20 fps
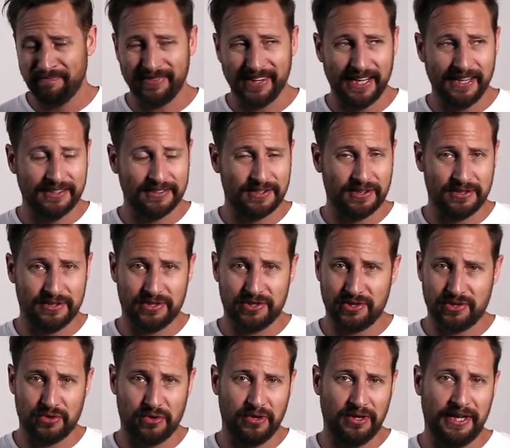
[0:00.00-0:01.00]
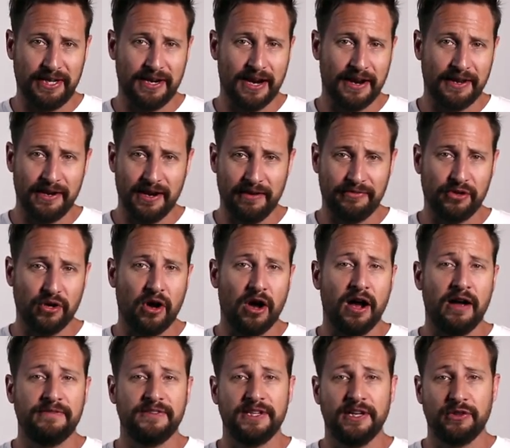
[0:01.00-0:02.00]
is certainly not enough to
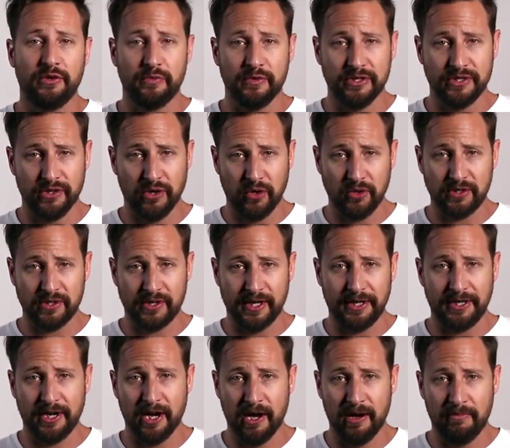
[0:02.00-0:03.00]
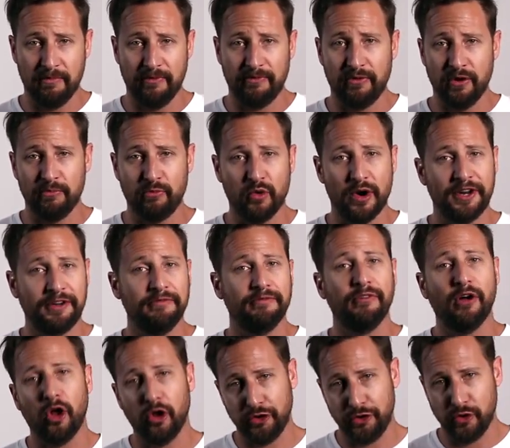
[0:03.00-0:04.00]
offset the results that come from running
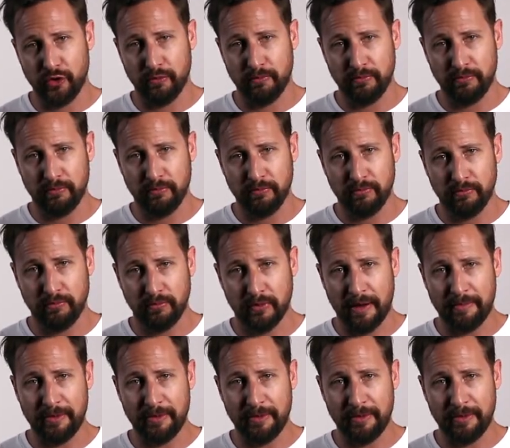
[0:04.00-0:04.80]
volume. I